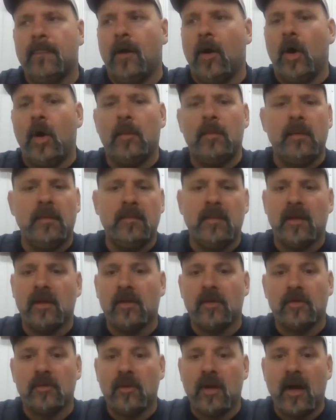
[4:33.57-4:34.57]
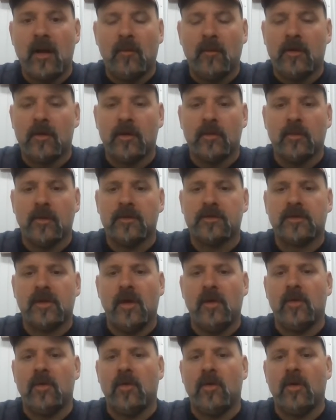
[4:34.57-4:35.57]
all be milling around wondering what's
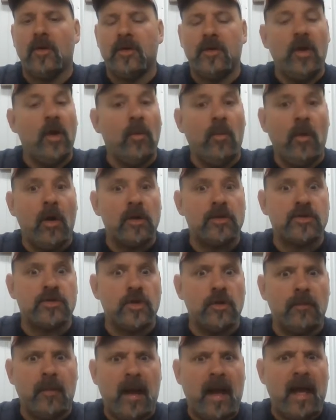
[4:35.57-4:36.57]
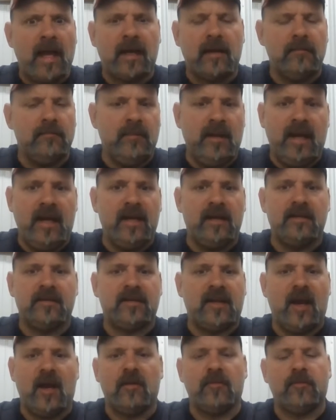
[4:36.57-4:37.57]
going on, watching their back and being as
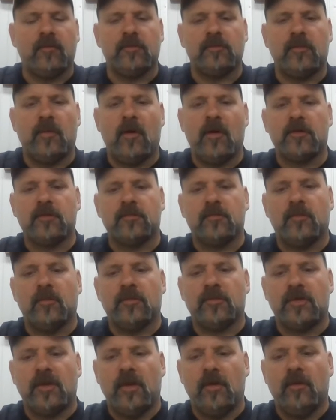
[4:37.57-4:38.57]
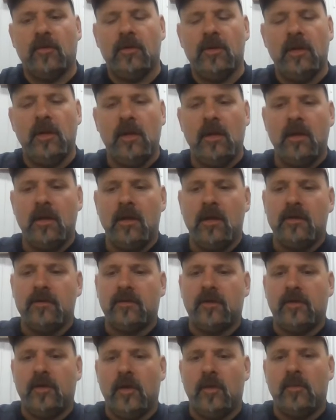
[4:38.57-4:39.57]
careful as possible so
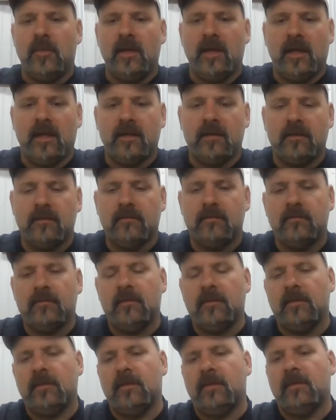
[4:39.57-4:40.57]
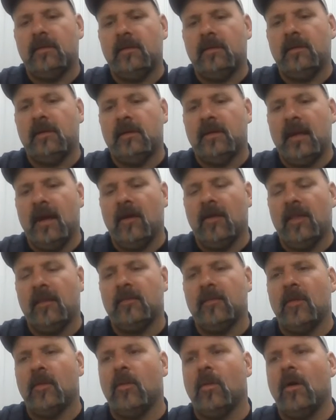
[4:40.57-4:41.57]
nobody can nail
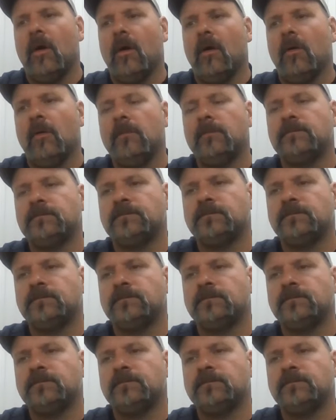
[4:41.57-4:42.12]
them to the wall.